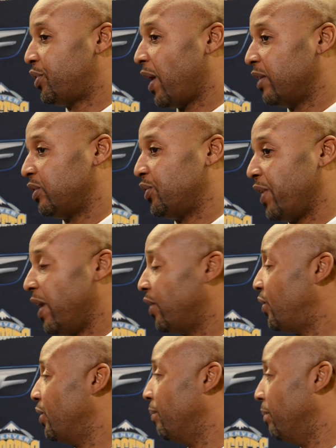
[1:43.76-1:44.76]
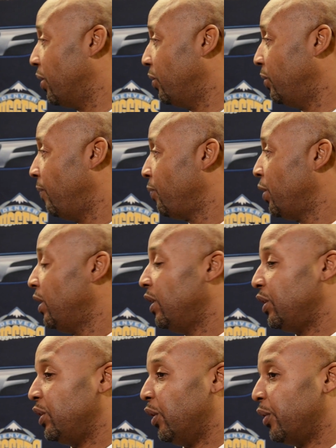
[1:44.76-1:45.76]
Tyson Chandler in the middle,
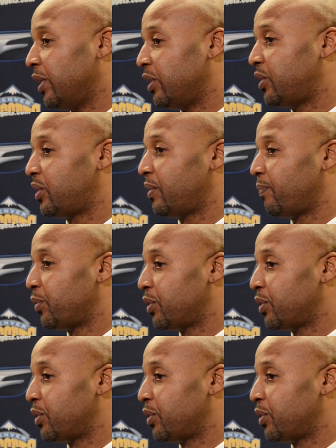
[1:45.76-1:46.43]
you know, his